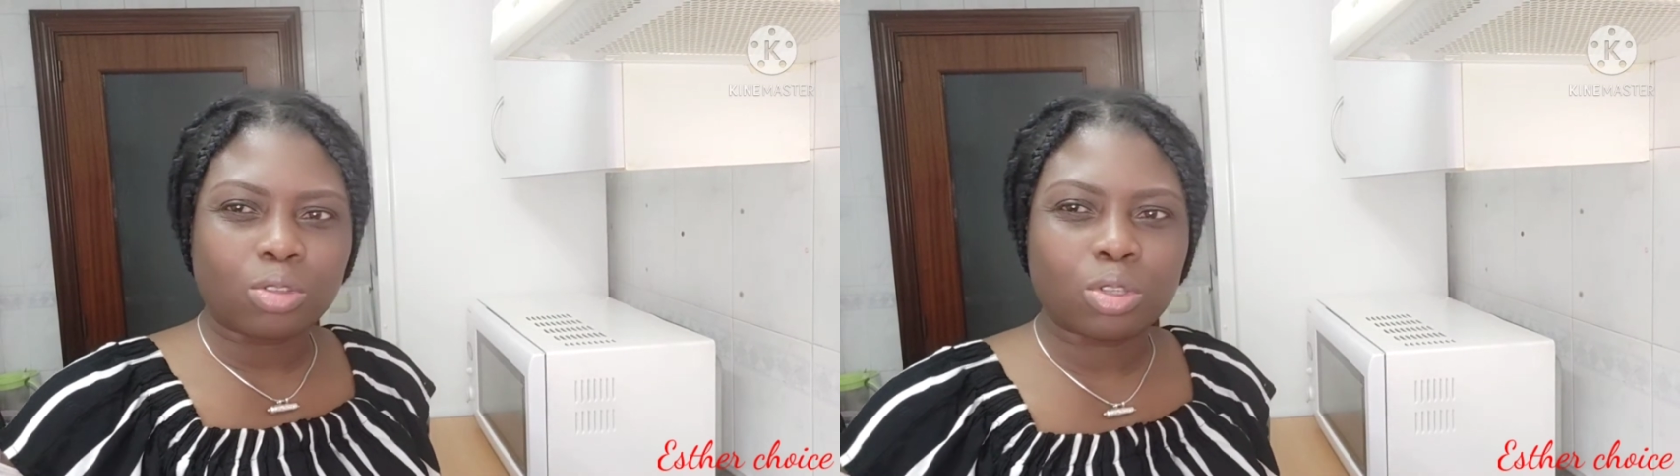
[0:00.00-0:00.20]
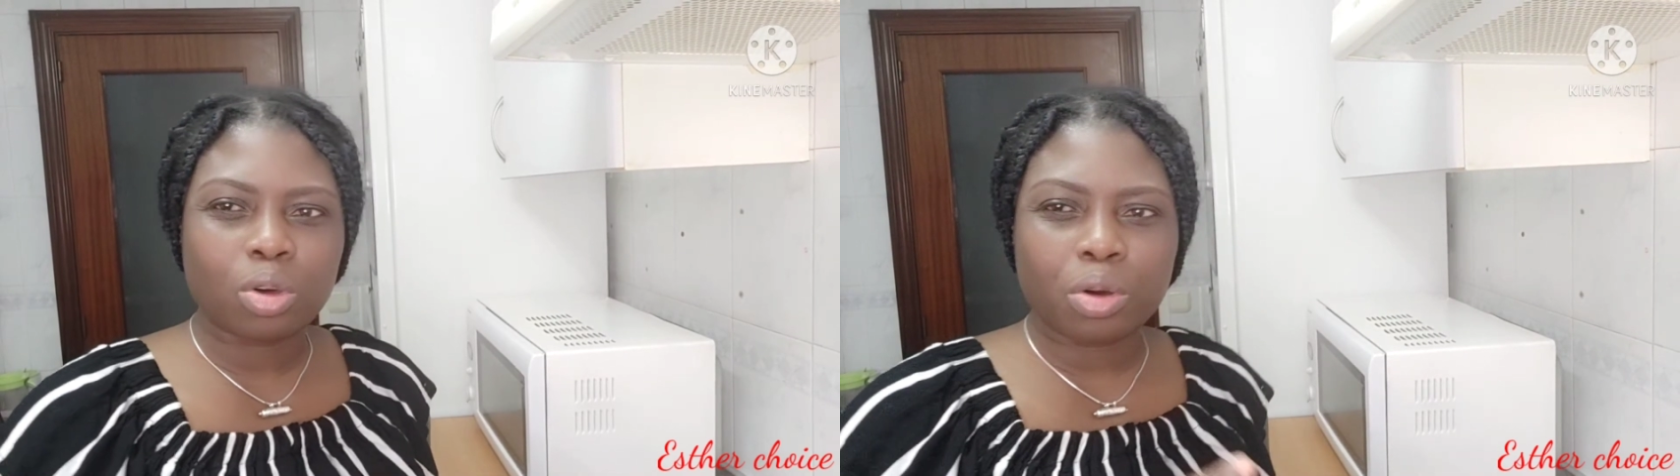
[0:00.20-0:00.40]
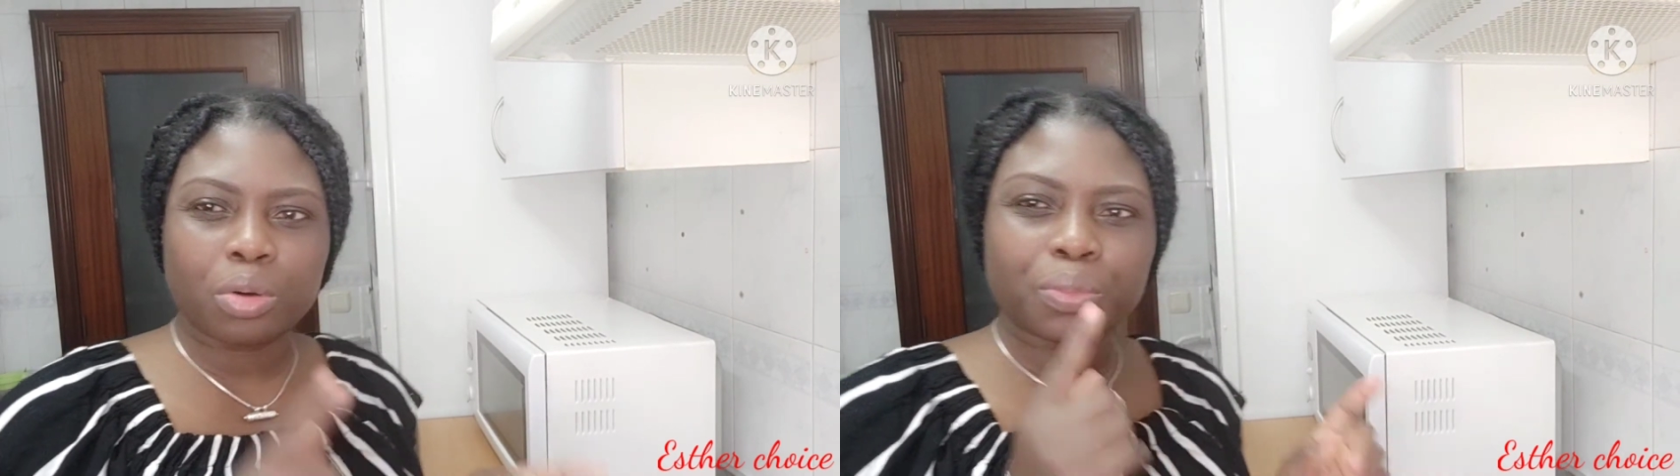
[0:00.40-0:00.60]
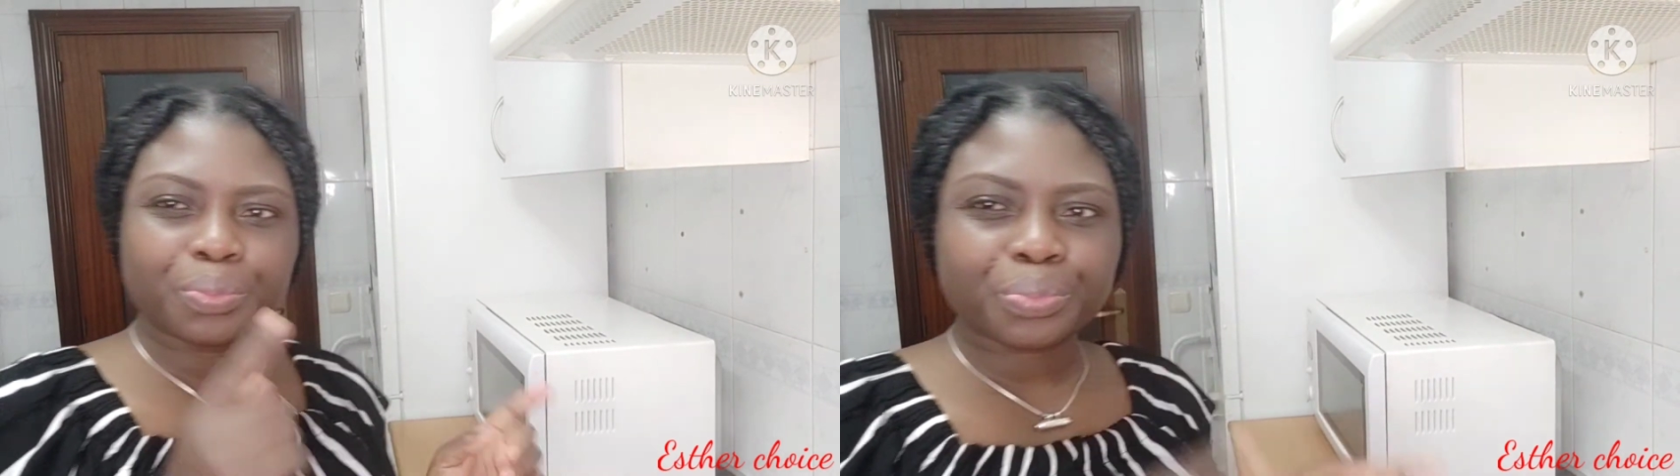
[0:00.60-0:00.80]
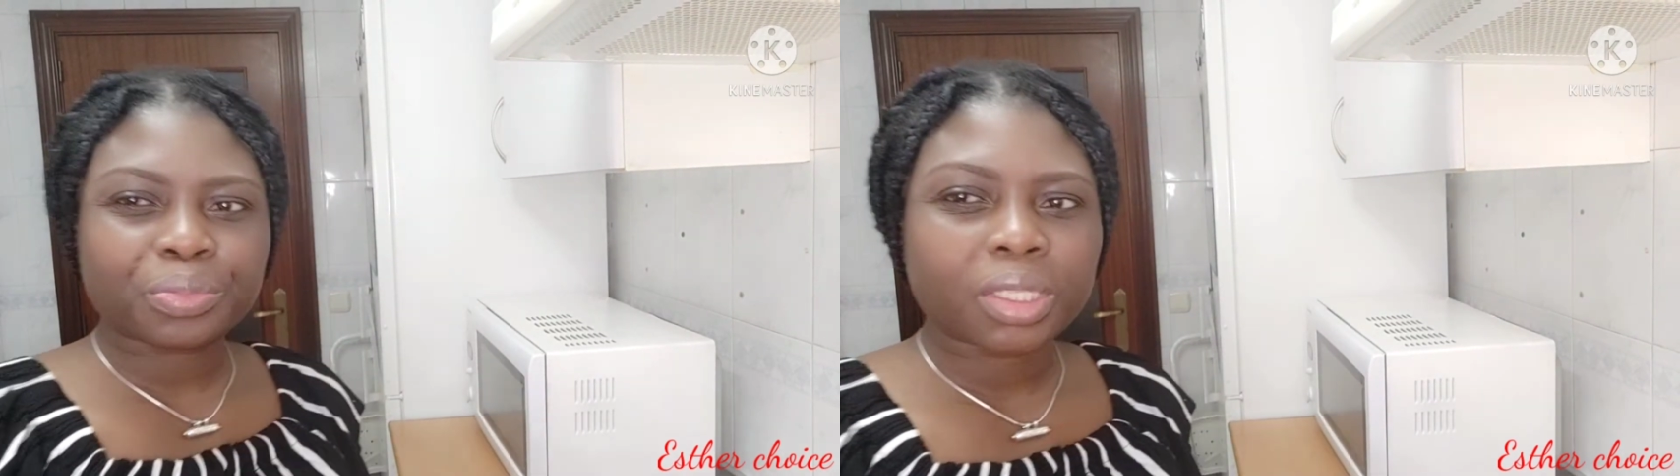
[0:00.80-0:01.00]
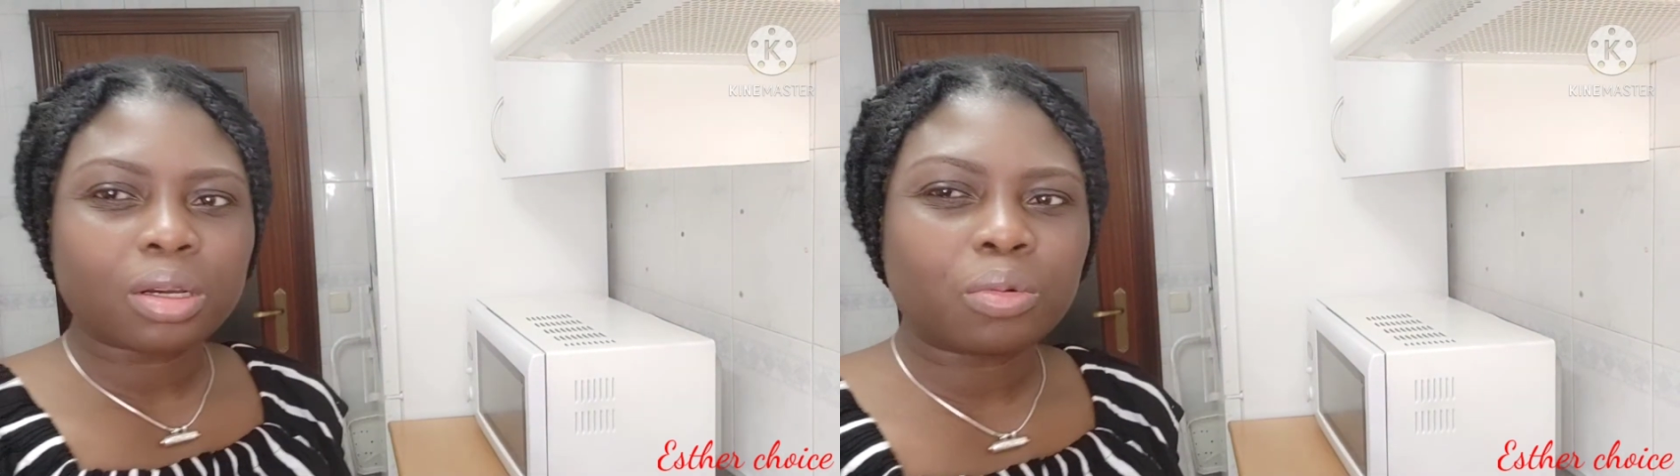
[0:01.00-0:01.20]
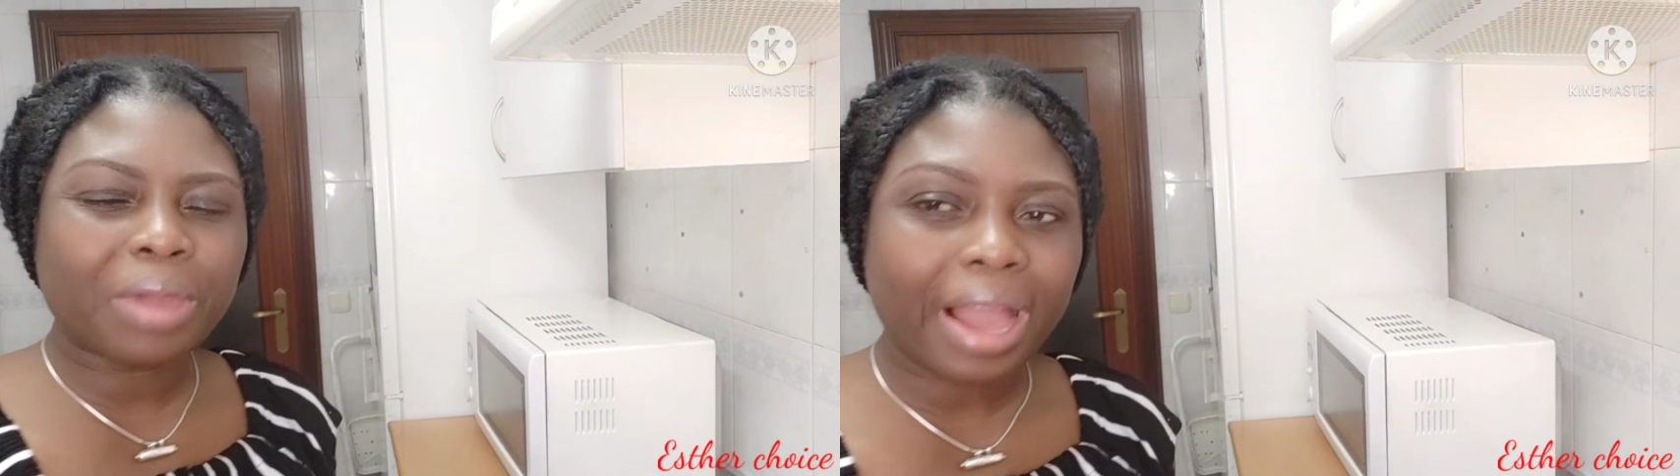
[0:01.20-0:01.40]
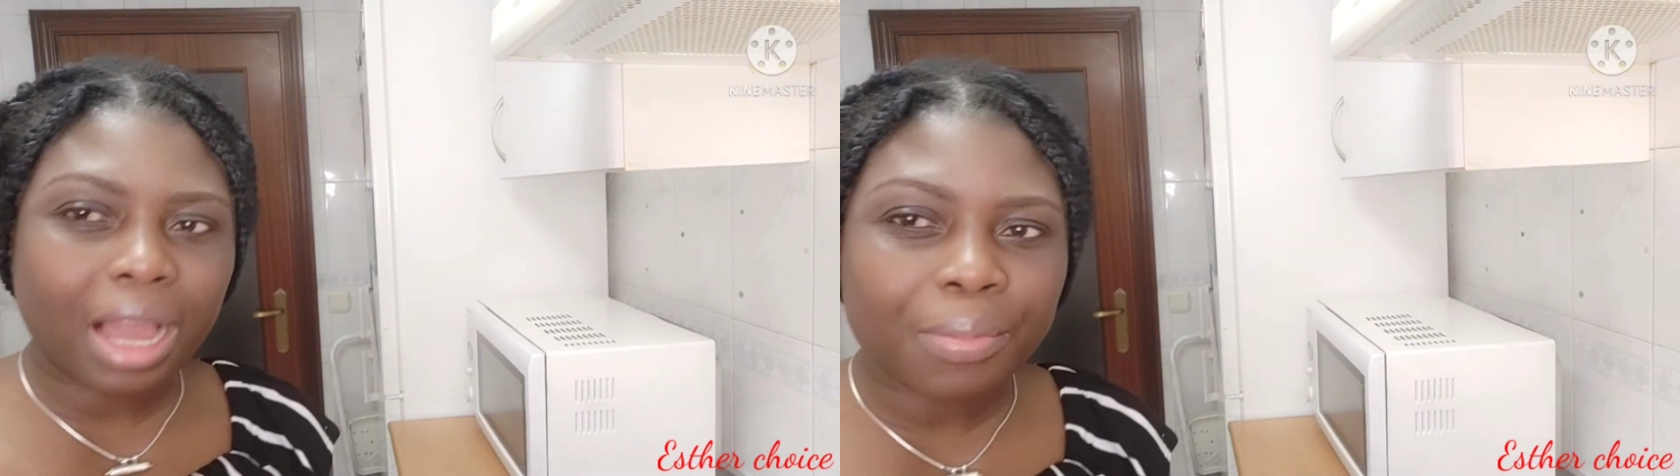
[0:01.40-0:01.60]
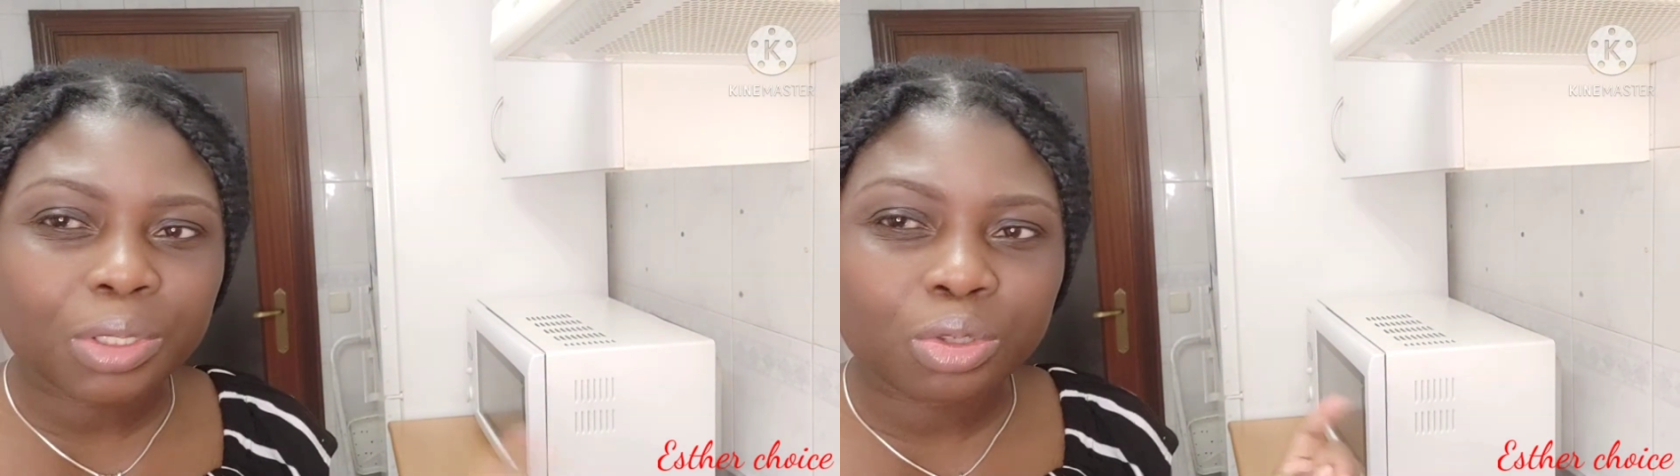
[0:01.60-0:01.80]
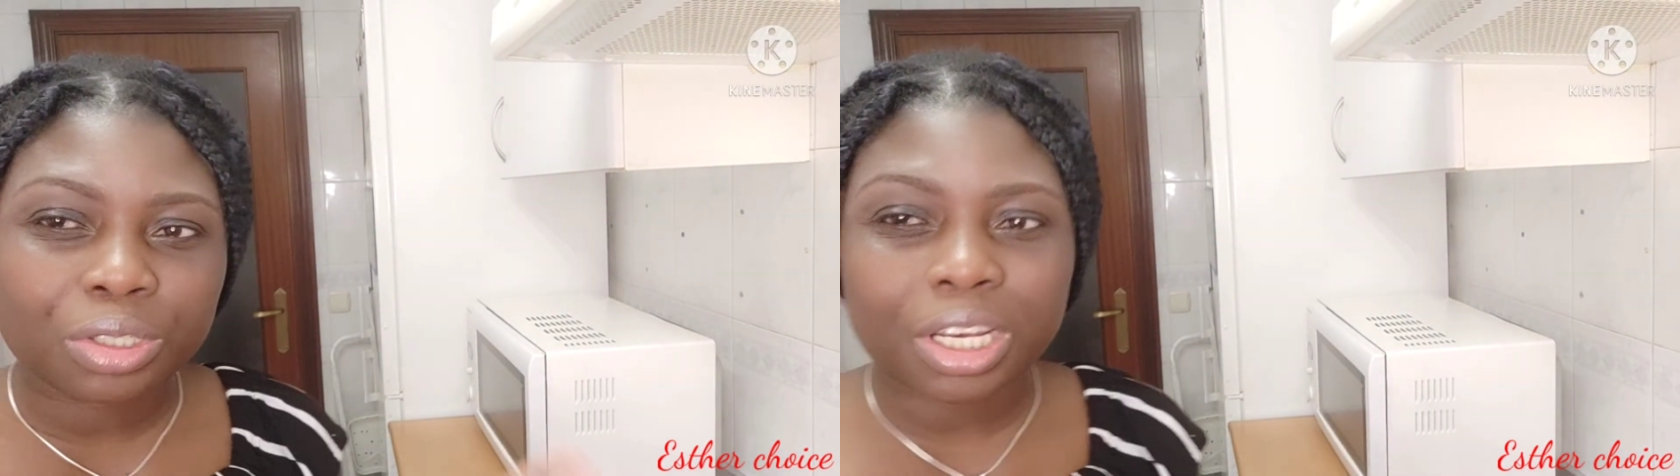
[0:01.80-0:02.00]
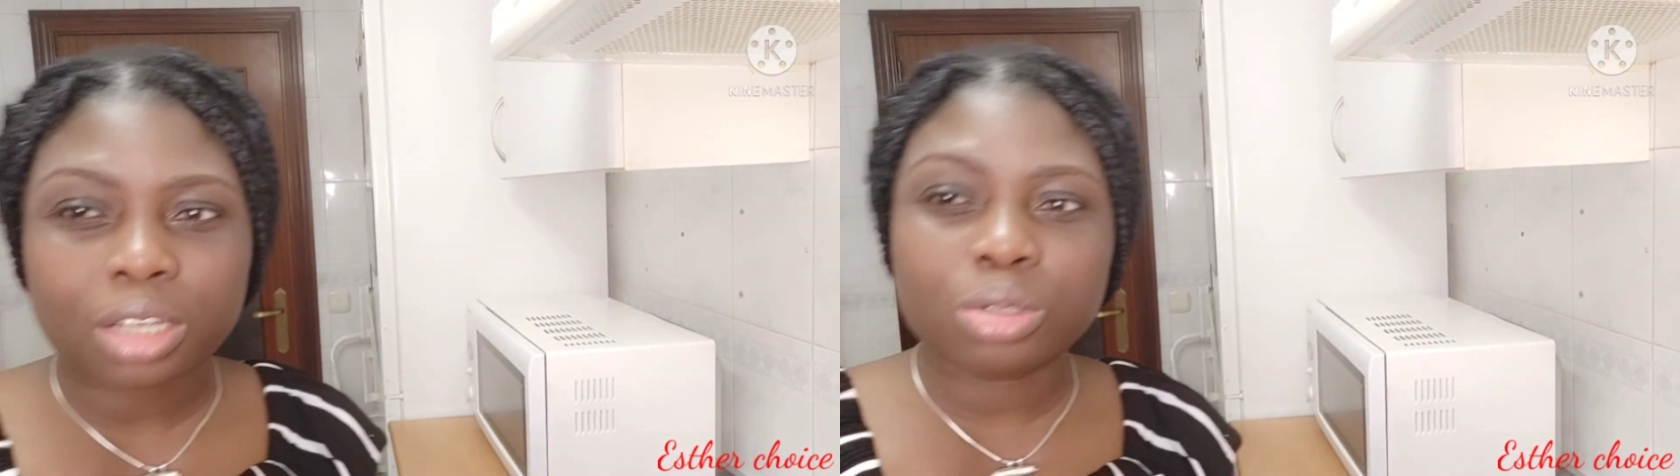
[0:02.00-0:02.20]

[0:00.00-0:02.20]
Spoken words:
so we are coming to check.